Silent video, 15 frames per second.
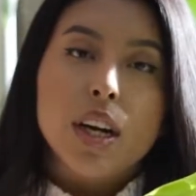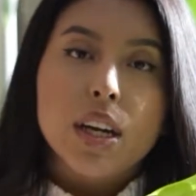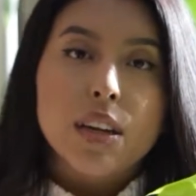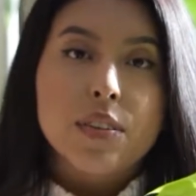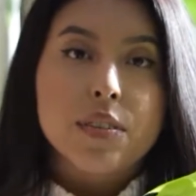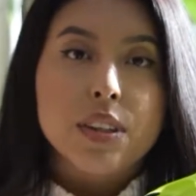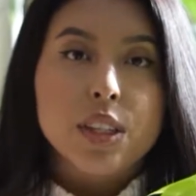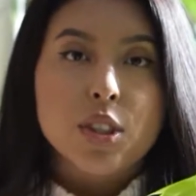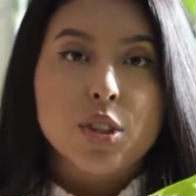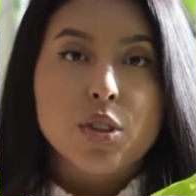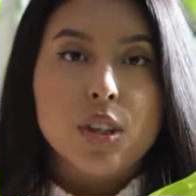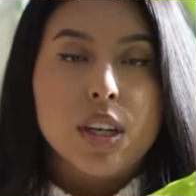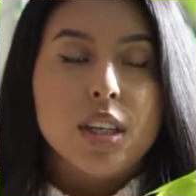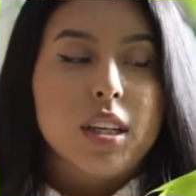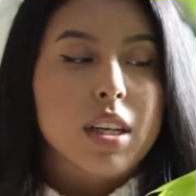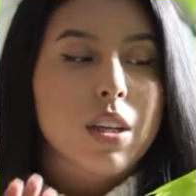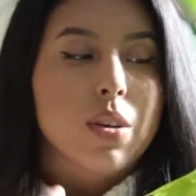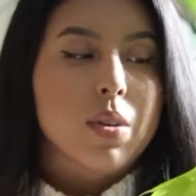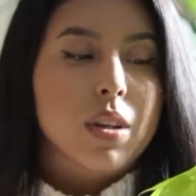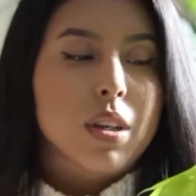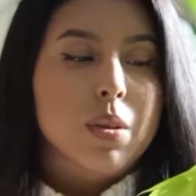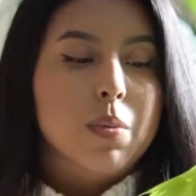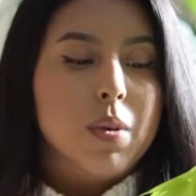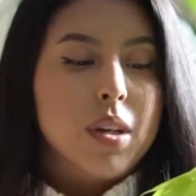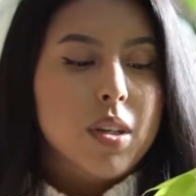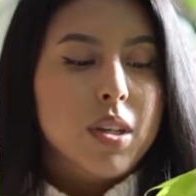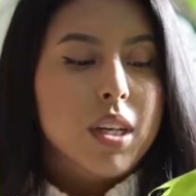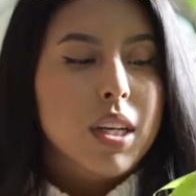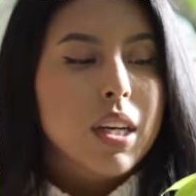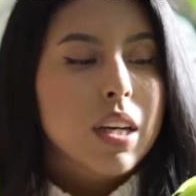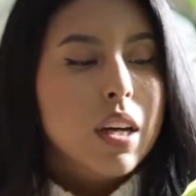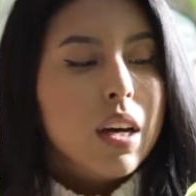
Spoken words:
If it is dry, then I go ahead and water it.